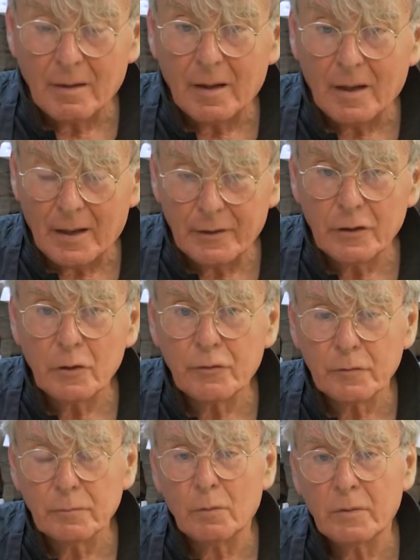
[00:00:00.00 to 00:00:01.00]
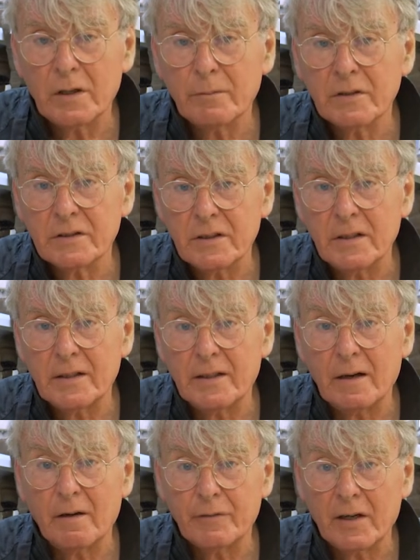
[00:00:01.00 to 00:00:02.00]
I knew from what we were seeing in
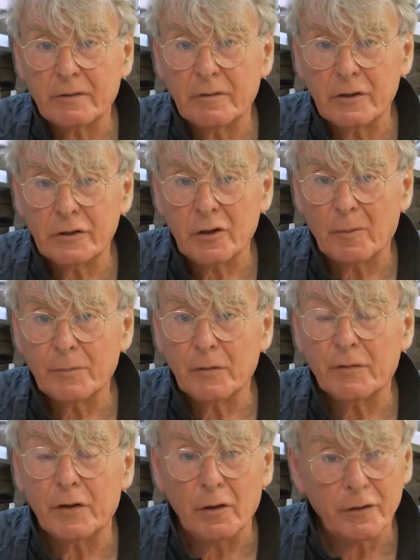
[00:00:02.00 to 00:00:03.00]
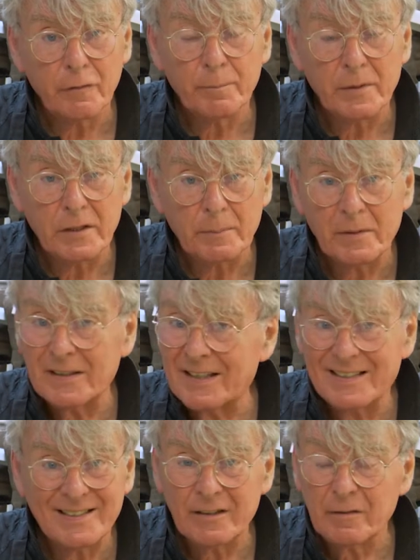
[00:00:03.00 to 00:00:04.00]
our factory shop that for a lot of people
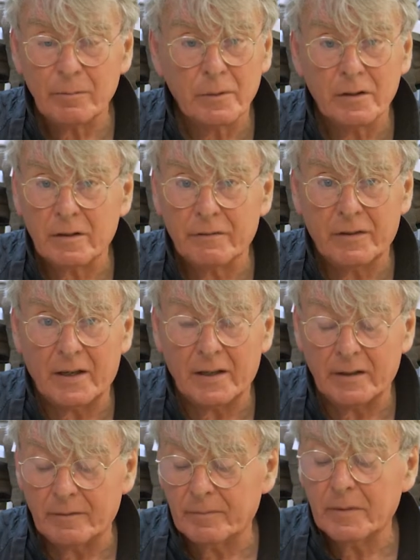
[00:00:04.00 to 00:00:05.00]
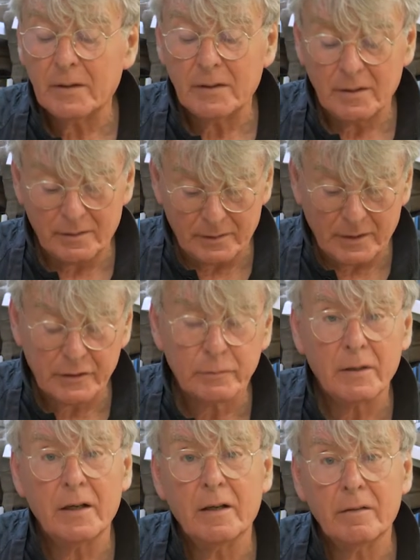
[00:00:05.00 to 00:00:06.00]
it didn't work fine, and that's
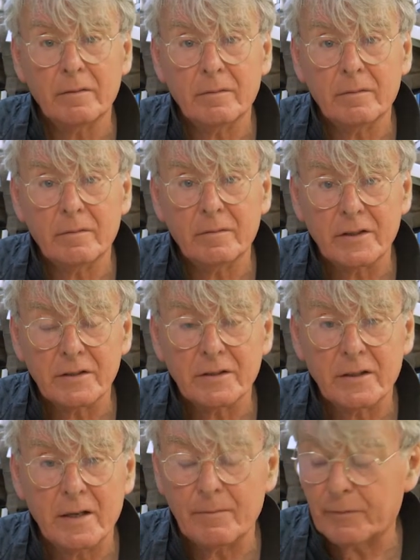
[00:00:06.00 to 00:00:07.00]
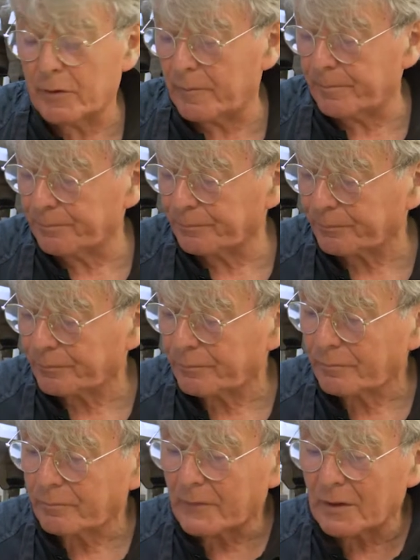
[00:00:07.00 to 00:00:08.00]
where this came from.
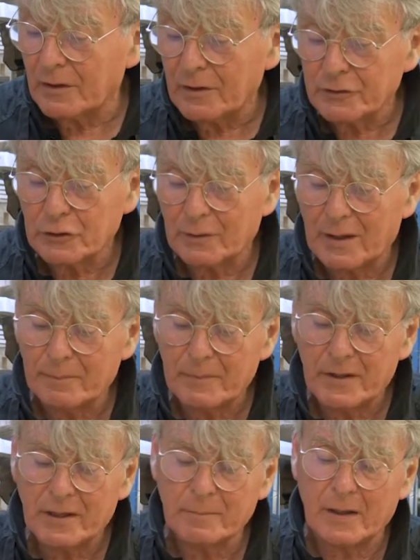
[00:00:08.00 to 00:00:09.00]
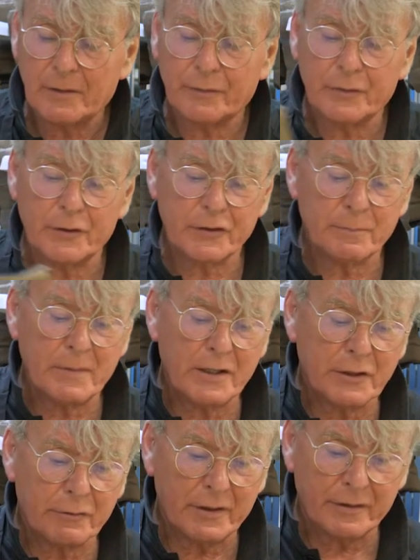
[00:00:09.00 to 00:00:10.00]
So I made my first
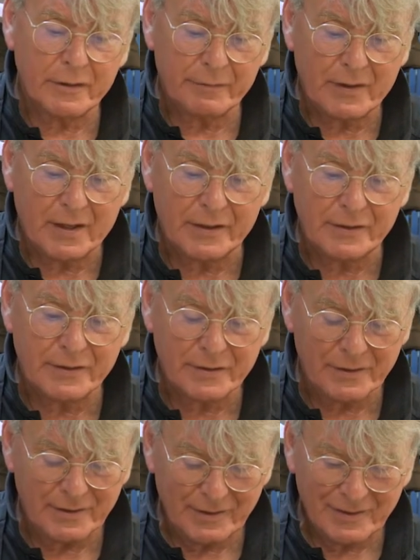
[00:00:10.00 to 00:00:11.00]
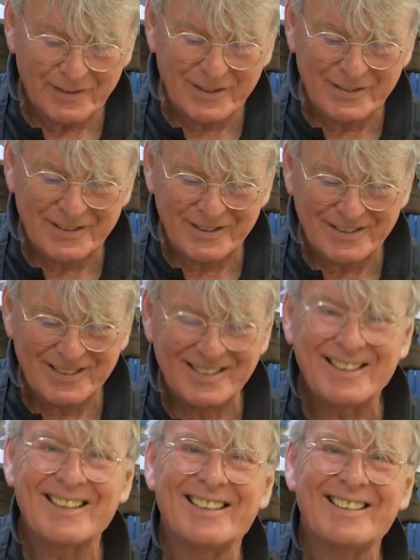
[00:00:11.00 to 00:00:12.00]
measuring device. This is it
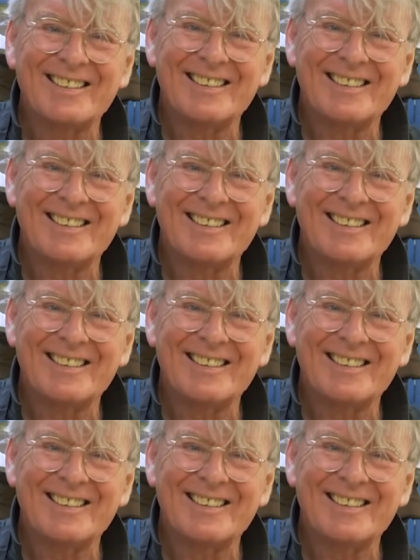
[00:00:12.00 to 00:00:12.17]
here.